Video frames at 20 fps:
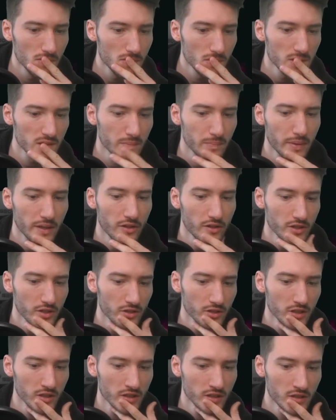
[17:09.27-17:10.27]
The
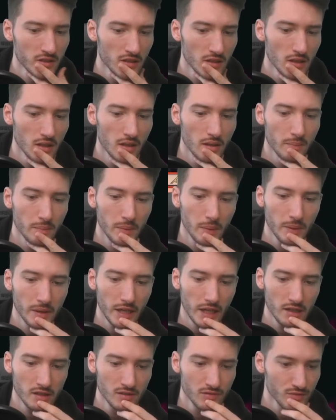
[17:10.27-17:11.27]
Paragon. Maybe
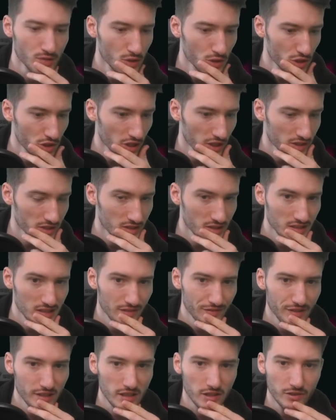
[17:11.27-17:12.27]
cut and Invoke Justice. I
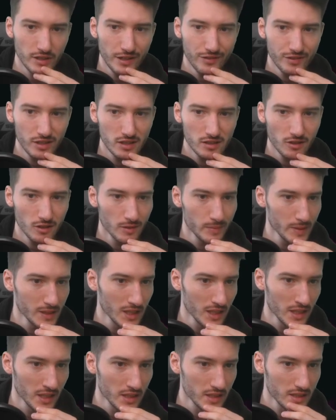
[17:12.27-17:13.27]
think the graveyard is going to be
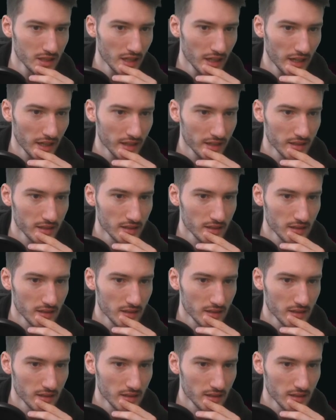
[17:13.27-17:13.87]
under attack.